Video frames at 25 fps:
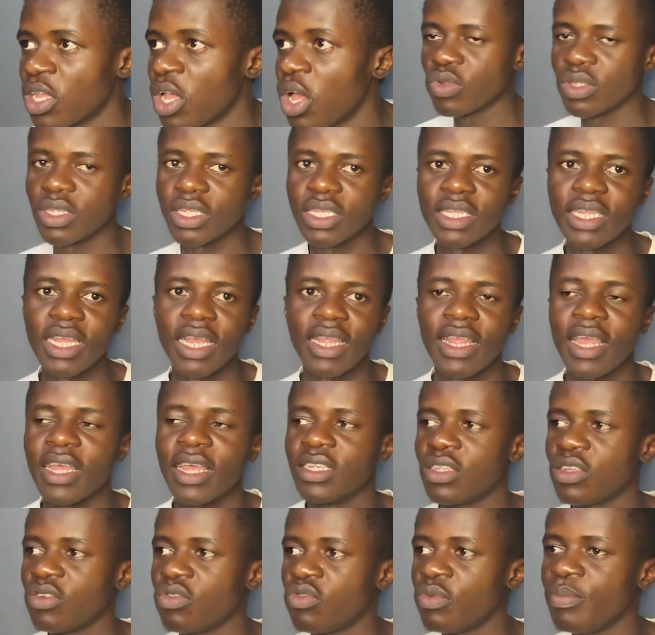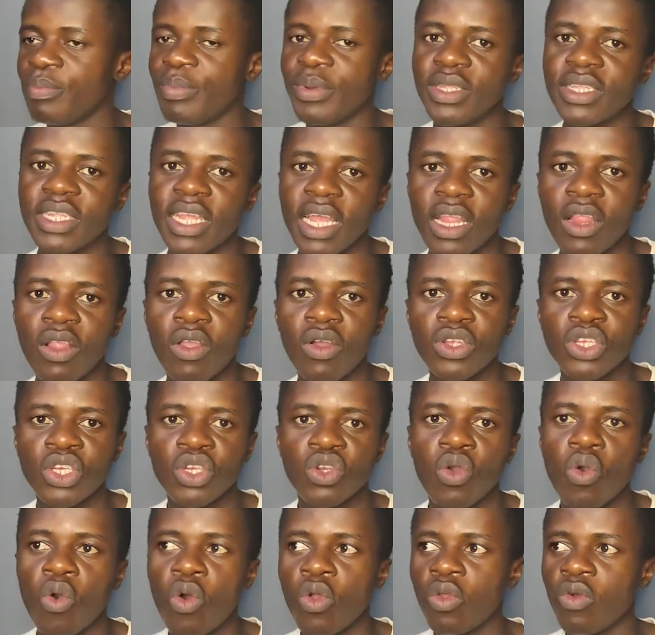You see that there's repeated
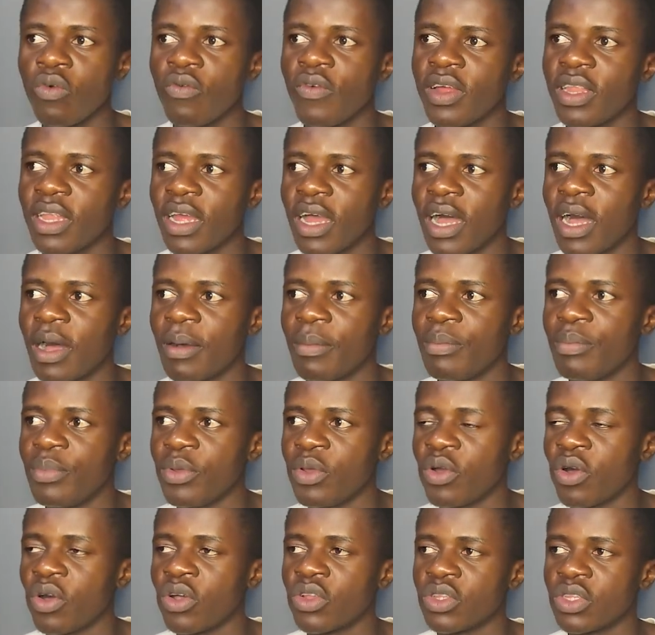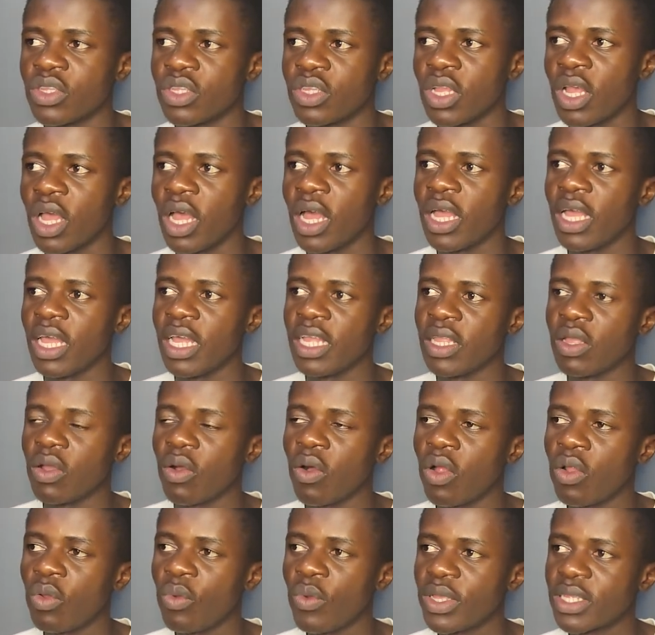logic all over the app because it
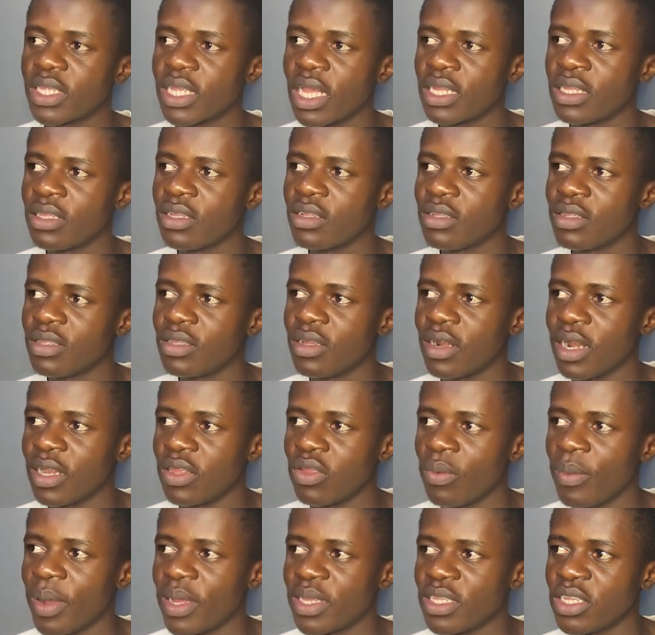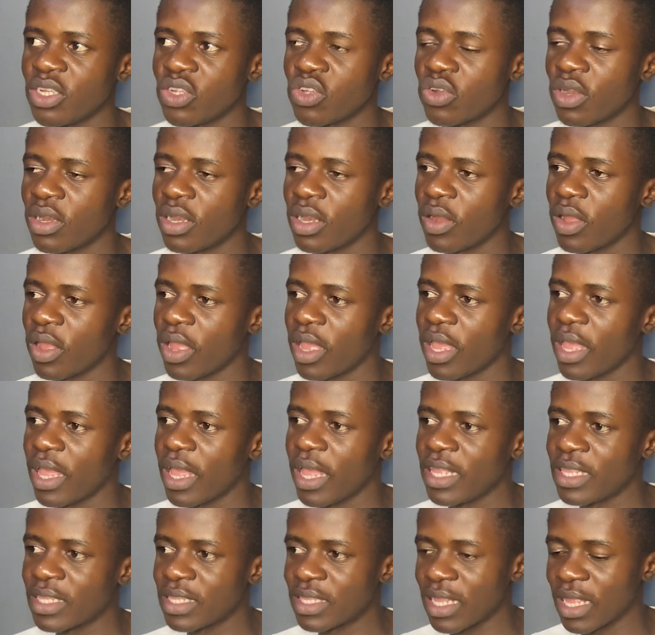always handles the randomization
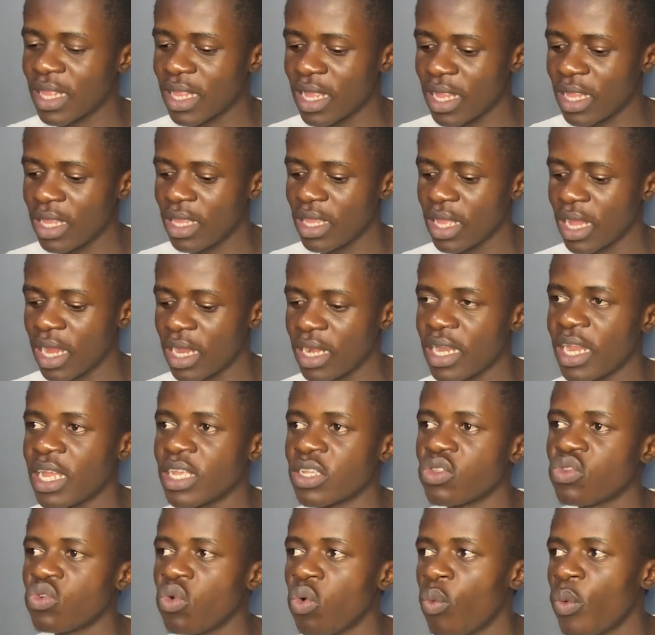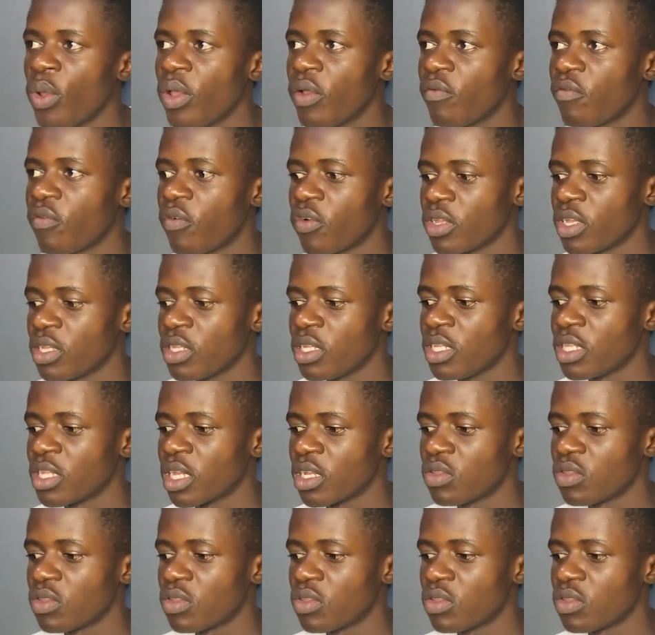internally, and there's no way for the data